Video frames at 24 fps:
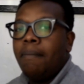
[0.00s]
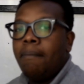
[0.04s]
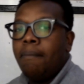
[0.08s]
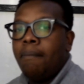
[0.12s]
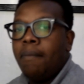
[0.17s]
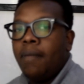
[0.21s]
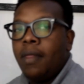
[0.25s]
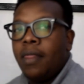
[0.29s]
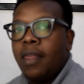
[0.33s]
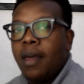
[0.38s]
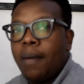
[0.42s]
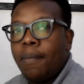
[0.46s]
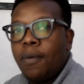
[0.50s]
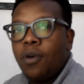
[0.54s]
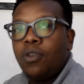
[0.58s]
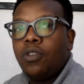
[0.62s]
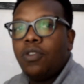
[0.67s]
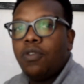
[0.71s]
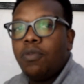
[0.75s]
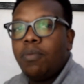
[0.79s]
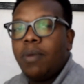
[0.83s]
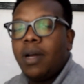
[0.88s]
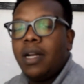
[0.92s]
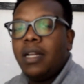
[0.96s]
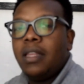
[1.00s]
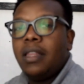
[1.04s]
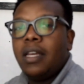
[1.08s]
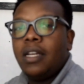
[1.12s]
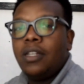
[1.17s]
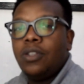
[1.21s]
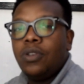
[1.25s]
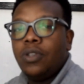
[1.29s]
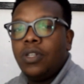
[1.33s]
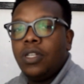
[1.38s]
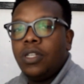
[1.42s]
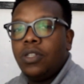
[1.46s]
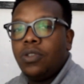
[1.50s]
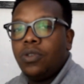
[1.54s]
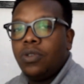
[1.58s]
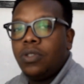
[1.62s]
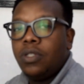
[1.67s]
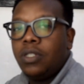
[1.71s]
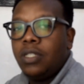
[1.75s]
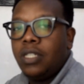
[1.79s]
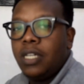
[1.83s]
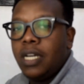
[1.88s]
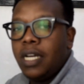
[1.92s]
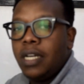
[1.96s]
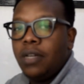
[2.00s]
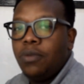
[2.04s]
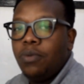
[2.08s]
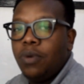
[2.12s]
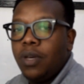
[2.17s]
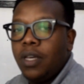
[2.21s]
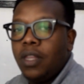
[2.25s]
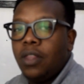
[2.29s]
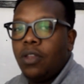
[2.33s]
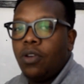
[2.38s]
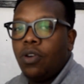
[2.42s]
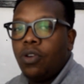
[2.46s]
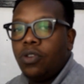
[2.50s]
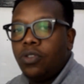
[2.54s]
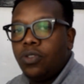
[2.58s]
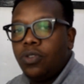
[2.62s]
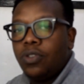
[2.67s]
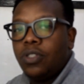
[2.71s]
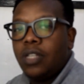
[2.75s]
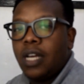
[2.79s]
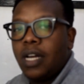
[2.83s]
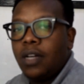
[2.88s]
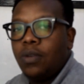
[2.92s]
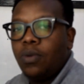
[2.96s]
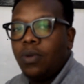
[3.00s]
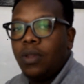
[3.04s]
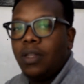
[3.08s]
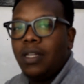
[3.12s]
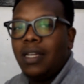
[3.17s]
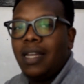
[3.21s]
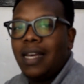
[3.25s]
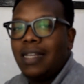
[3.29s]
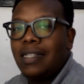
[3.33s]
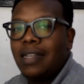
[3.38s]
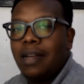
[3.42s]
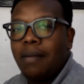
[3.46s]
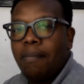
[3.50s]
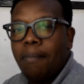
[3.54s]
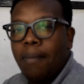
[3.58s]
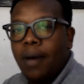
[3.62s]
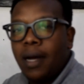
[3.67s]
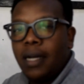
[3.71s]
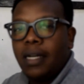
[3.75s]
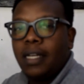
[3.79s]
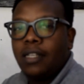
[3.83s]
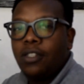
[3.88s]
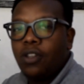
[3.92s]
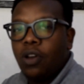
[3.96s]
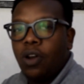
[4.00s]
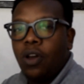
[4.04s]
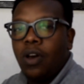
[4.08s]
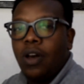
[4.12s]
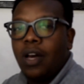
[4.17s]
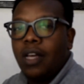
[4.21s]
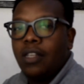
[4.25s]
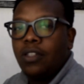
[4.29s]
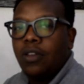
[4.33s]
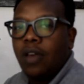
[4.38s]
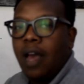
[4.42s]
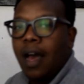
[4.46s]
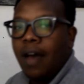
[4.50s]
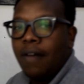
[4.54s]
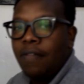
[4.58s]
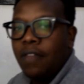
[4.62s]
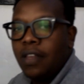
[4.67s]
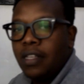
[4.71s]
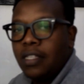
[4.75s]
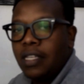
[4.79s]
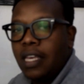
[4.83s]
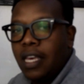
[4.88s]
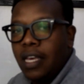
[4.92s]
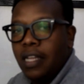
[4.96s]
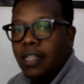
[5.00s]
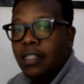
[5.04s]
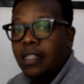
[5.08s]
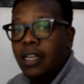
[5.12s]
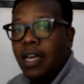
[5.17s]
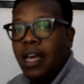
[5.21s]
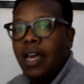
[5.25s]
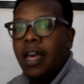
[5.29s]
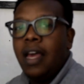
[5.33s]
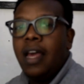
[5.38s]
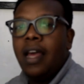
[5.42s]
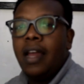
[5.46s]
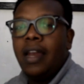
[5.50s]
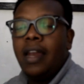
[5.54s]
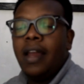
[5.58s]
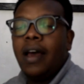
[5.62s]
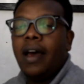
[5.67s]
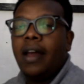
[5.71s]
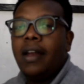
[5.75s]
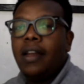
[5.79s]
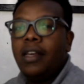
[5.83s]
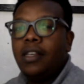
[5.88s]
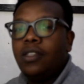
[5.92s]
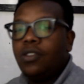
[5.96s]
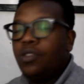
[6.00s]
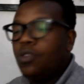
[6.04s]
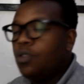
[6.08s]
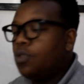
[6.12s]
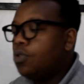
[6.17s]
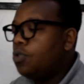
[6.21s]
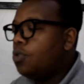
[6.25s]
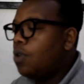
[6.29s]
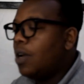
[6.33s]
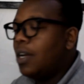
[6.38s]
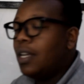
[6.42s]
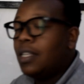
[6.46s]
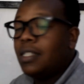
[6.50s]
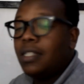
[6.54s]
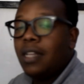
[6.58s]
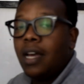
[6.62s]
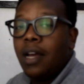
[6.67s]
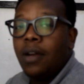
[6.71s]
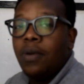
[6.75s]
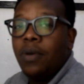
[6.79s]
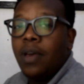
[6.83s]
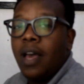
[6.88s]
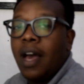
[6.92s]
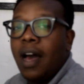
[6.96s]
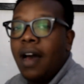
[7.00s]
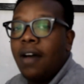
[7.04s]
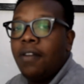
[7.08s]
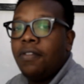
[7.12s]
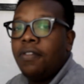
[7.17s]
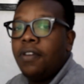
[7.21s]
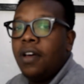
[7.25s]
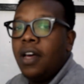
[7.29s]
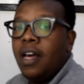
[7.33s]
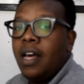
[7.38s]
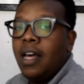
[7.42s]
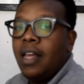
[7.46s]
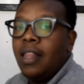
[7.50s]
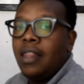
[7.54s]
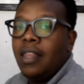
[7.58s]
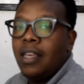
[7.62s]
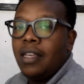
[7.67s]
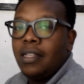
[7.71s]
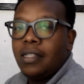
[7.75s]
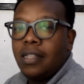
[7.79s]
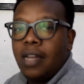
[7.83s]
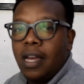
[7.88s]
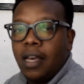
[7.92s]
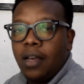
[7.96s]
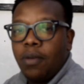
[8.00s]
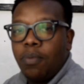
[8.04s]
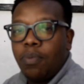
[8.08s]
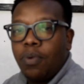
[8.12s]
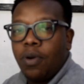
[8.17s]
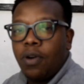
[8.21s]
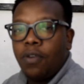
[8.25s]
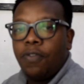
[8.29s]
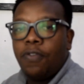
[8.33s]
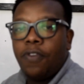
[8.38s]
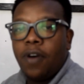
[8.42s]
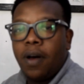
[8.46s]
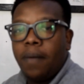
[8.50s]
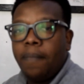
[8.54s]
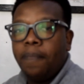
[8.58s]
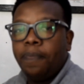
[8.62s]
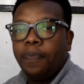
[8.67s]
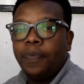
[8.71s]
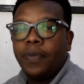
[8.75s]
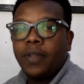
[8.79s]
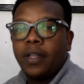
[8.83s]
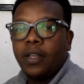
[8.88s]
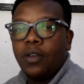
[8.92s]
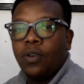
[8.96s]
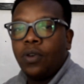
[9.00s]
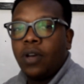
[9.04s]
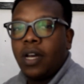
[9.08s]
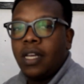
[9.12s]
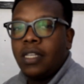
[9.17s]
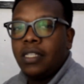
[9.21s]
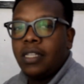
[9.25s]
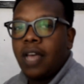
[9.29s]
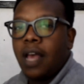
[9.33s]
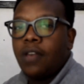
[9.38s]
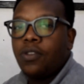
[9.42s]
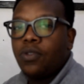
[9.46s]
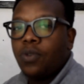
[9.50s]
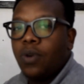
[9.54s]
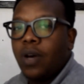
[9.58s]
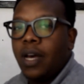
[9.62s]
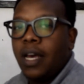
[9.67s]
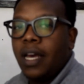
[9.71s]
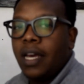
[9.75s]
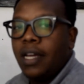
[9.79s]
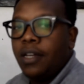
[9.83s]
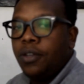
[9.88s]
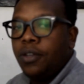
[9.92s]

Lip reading: The amount of money that you need to trade with or to start with doesn't matter so long as you have the skills. Nowadays you do understand we have things like Profam. You can just go ahead, you